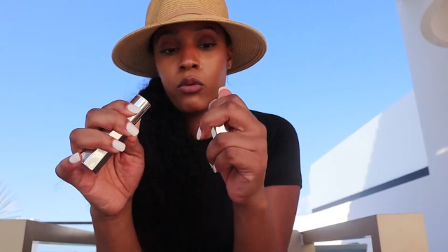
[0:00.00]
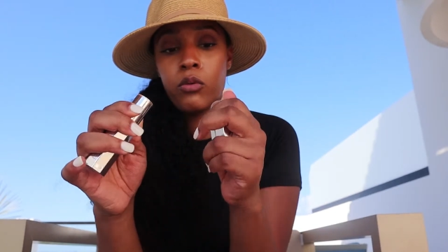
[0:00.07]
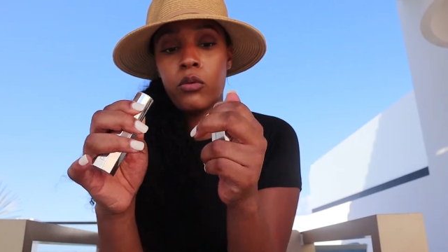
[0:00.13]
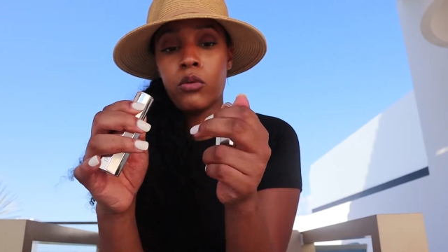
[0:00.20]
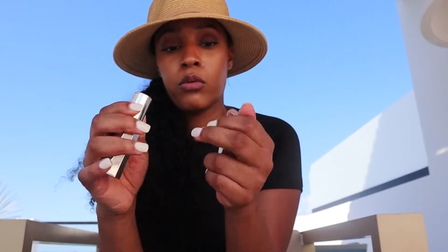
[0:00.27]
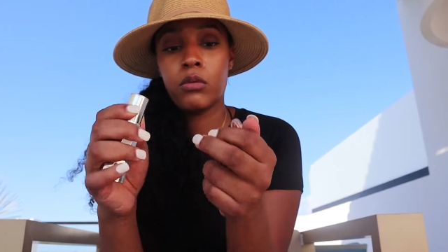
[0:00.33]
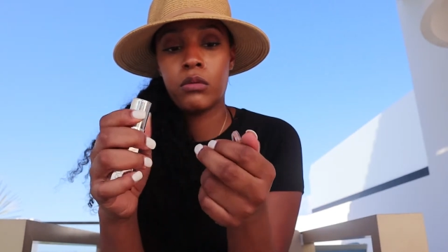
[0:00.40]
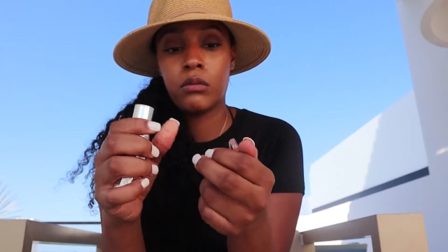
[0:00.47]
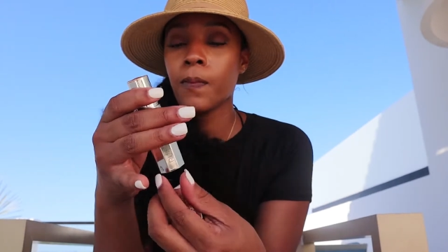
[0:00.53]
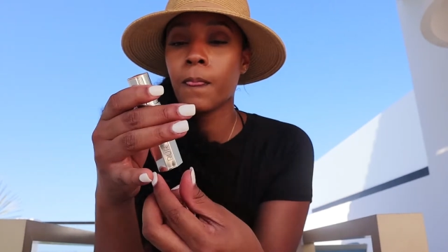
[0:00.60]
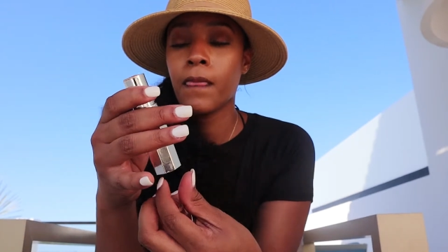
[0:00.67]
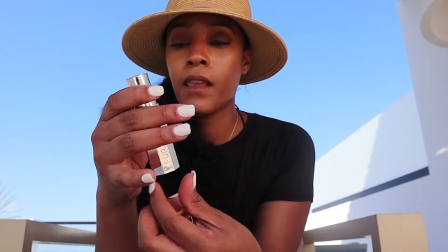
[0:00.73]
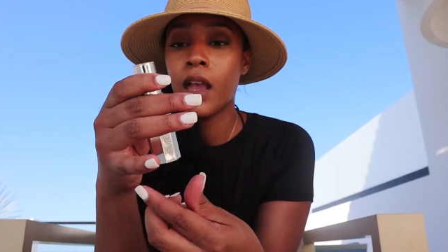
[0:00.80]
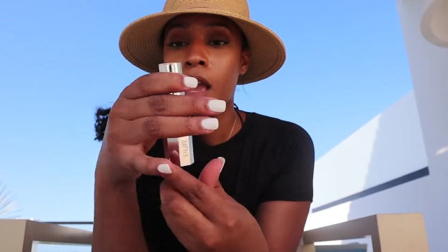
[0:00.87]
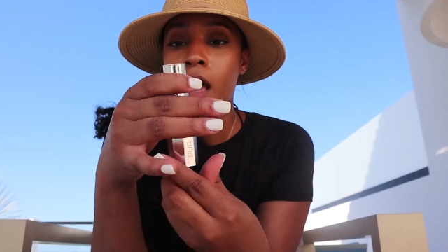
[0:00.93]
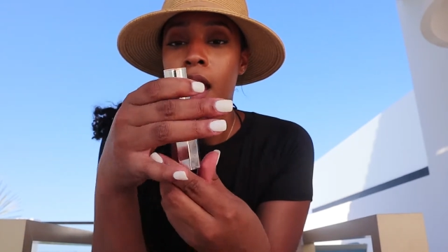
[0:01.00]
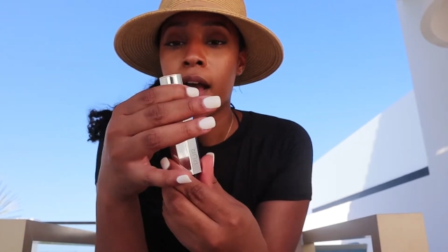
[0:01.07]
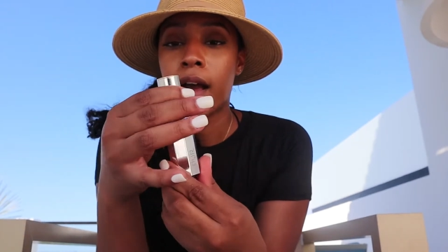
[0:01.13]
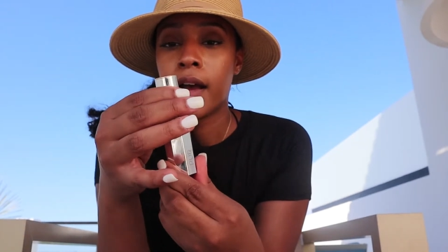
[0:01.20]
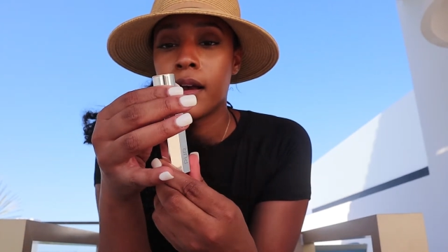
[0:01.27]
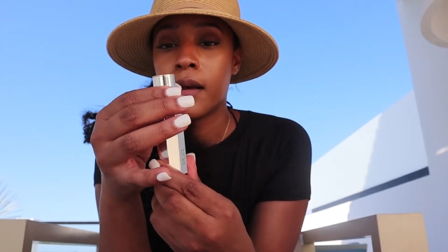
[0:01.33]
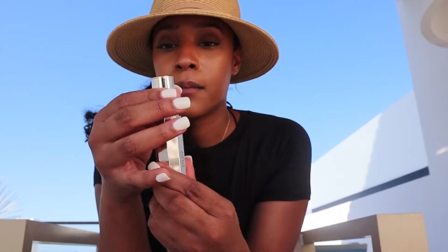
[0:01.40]
Ooh.
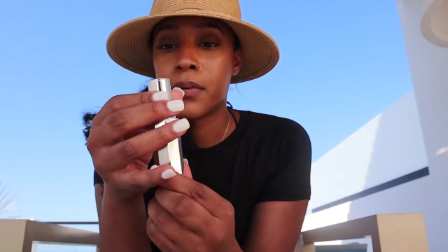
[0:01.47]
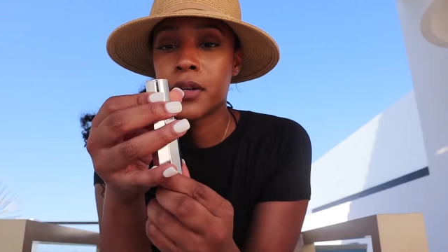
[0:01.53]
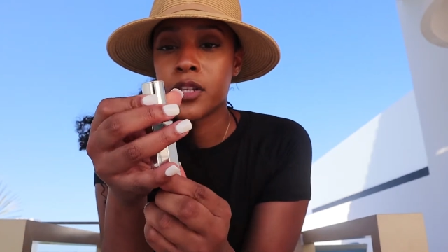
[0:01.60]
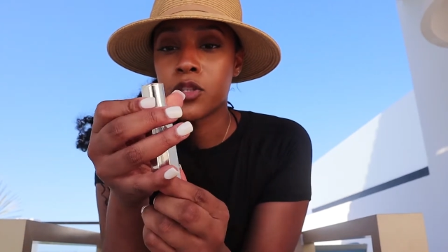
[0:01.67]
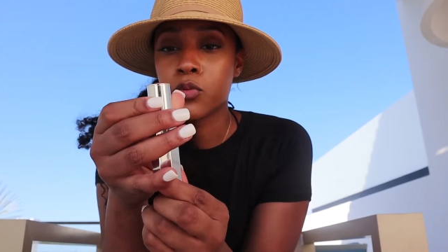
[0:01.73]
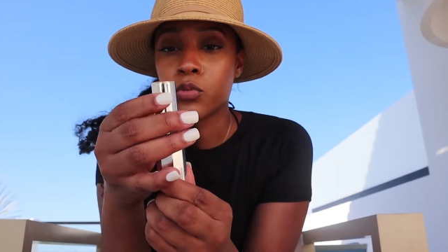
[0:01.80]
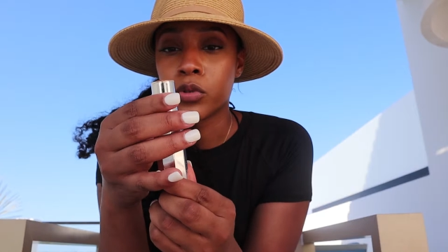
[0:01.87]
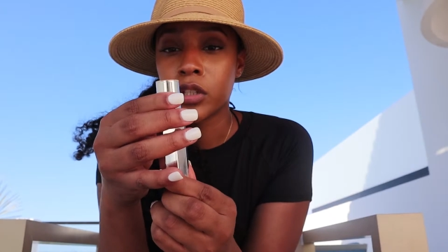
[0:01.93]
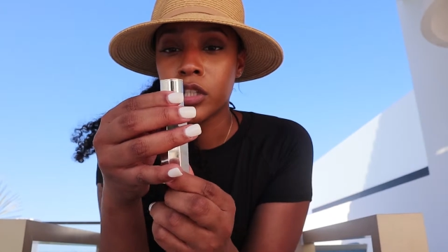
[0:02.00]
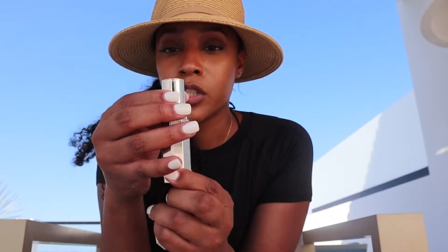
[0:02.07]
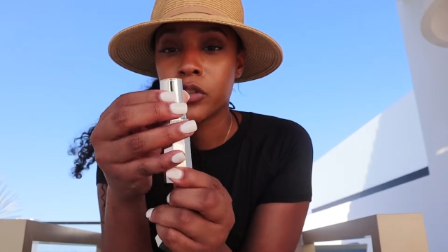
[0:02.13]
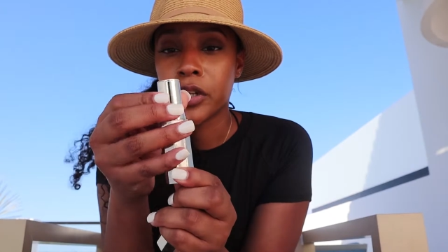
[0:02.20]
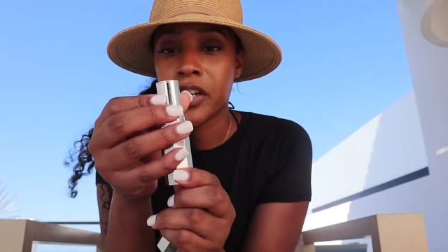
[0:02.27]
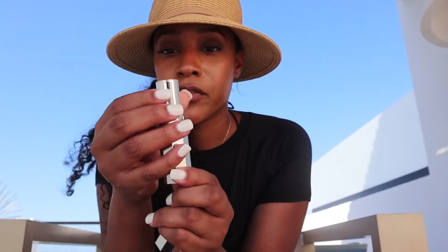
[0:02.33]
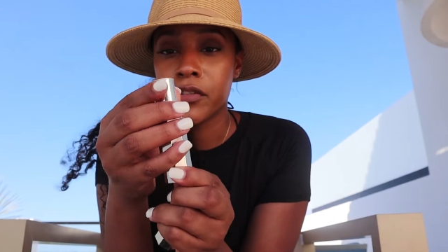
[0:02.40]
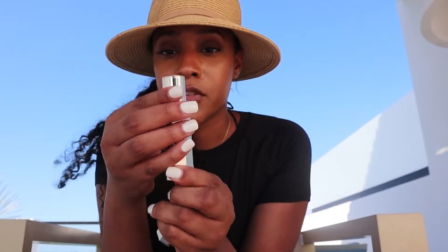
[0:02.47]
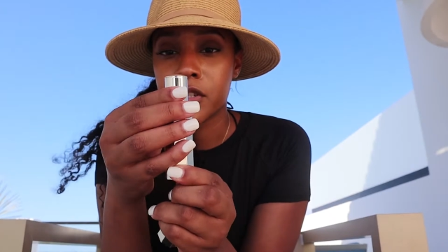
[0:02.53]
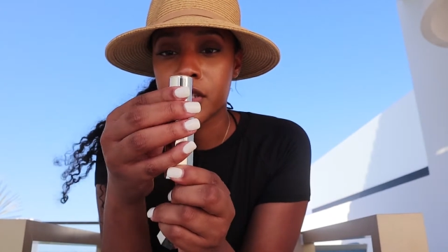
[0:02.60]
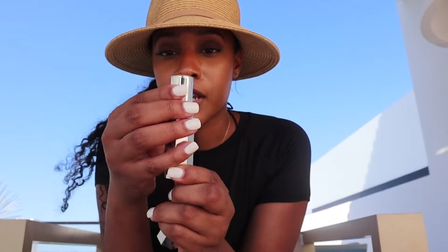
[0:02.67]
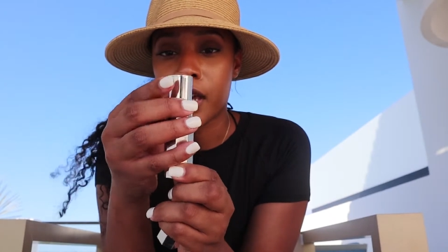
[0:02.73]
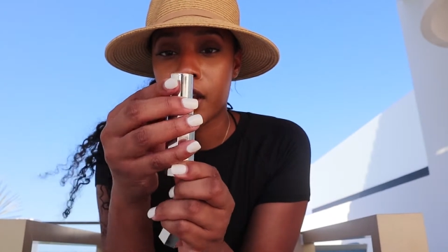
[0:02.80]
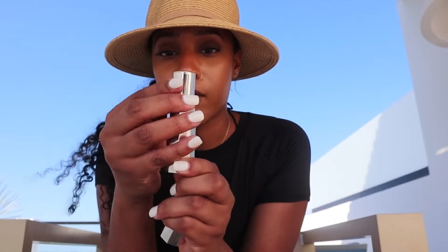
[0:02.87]
But it's really great for
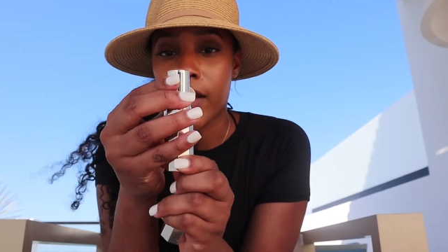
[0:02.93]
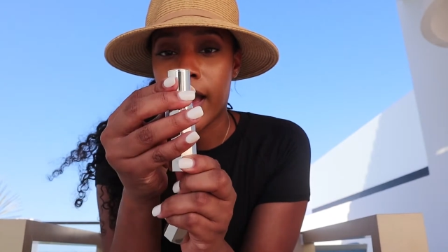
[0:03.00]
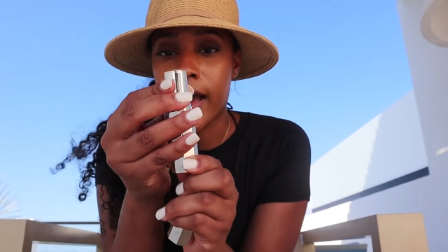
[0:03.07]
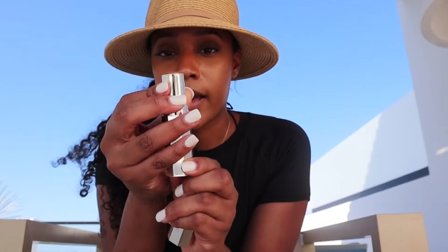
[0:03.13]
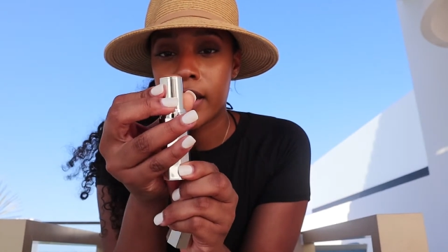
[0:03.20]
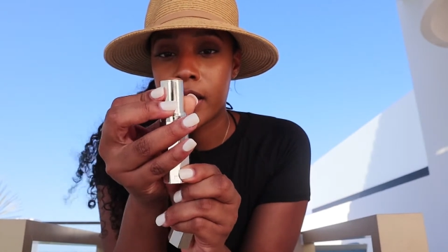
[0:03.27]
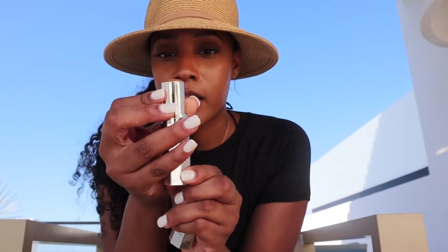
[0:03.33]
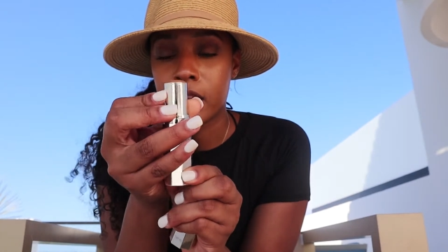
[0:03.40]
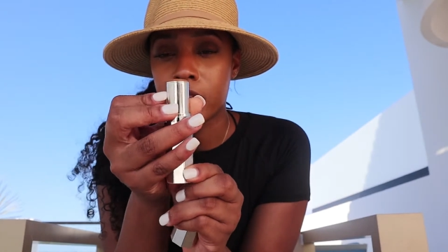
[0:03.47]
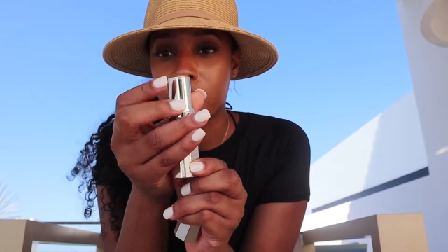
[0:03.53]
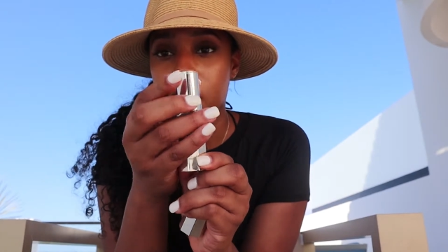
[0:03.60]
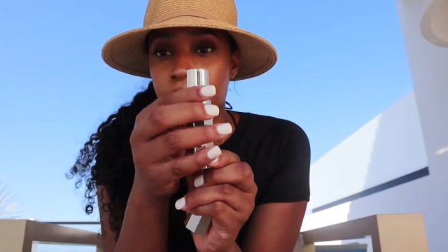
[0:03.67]
just kind of adding the